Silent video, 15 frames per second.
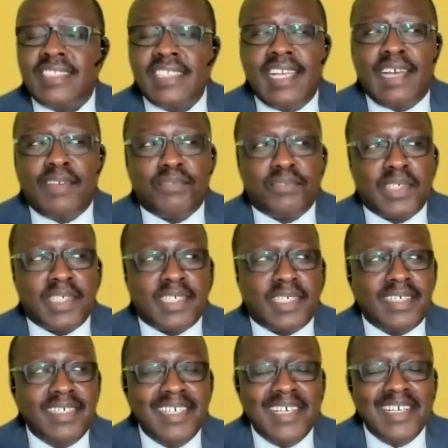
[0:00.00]
still have.
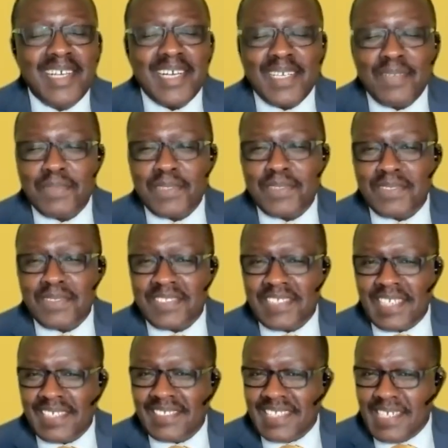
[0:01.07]
Uh, an
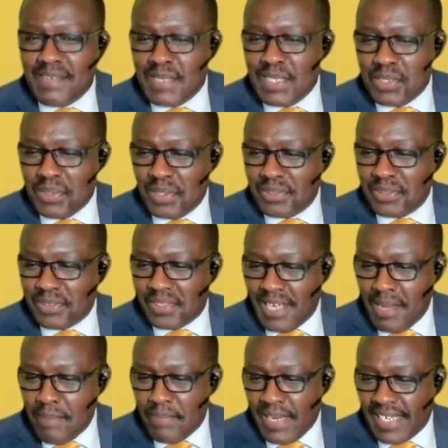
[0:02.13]
opportunity next time and you want to
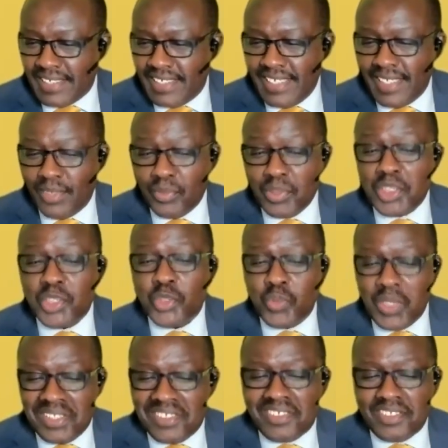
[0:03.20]
come back here. We
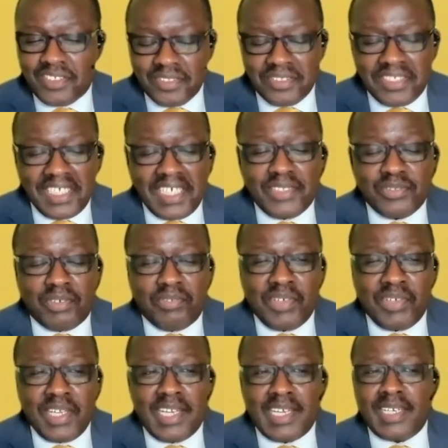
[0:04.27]
switched today to a
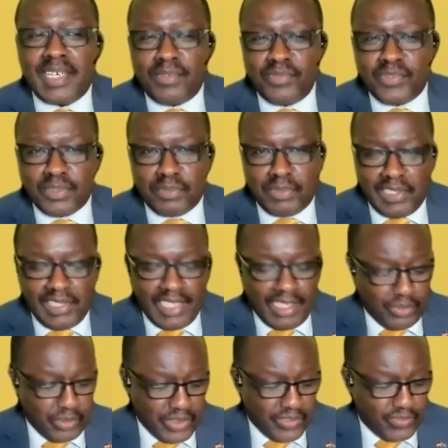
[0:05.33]
very uncomfortable
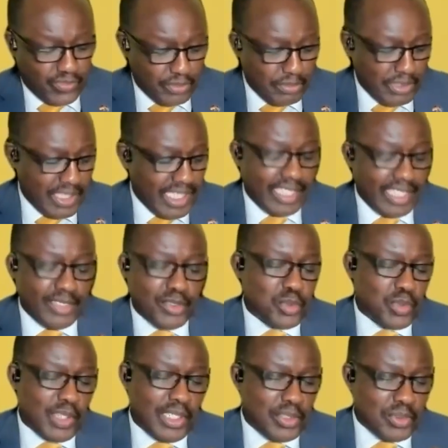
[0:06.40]
language for me. I
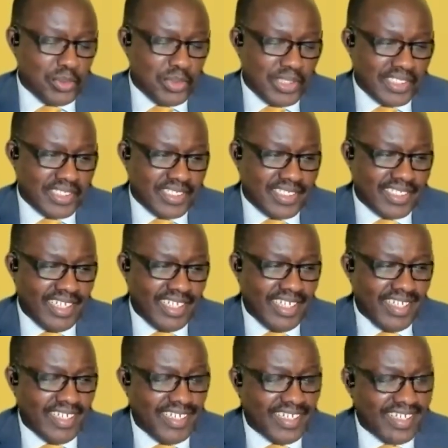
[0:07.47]
usually do this,
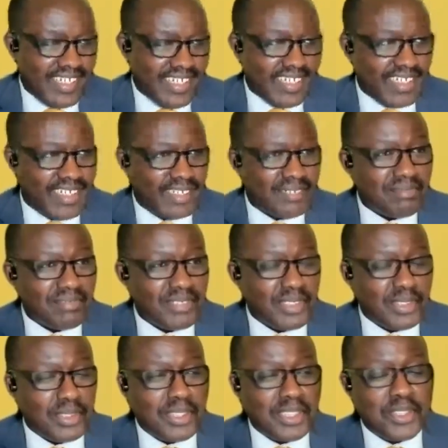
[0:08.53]
uh, you
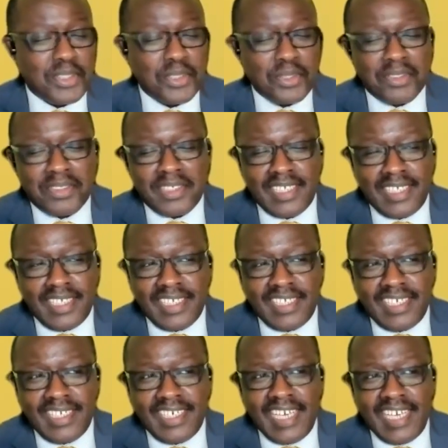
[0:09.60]
know, this show in, in,
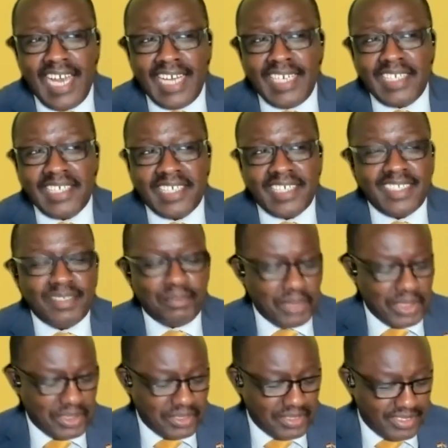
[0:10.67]
in Nandi eh?
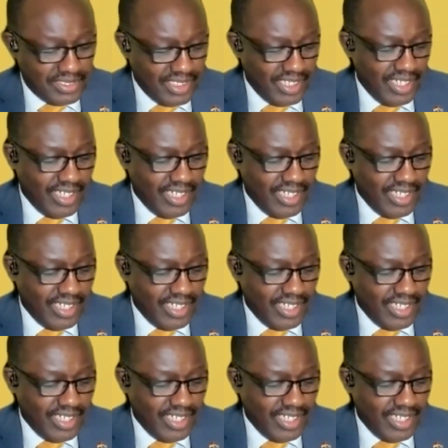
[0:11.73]
because,